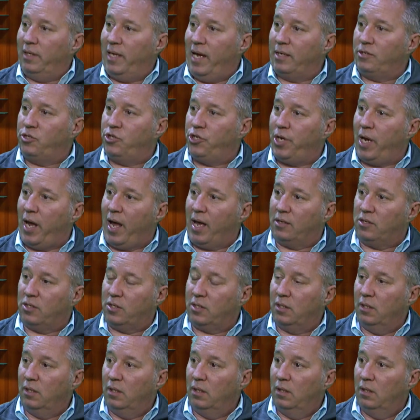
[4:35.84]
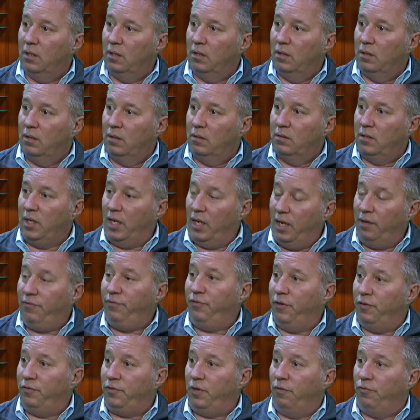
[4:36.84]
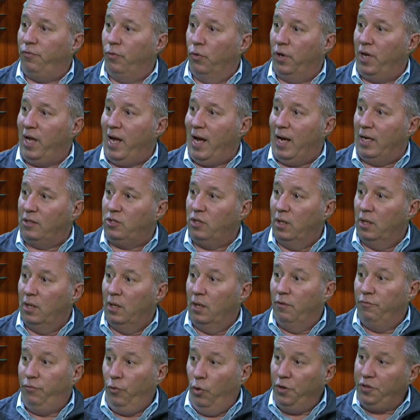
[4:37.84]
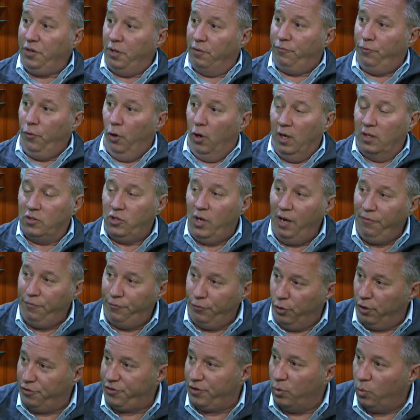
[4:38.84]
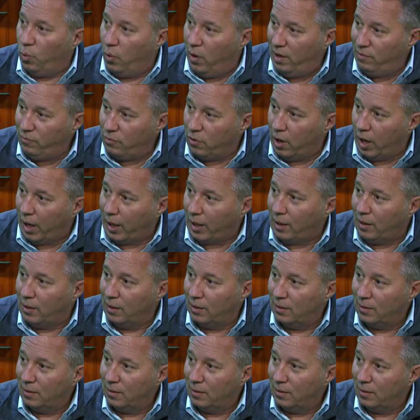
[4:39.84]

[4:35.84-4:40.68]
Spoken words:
that chance to hit 54 yards. 4th and 4. It's not 4th and 1, Ronnie.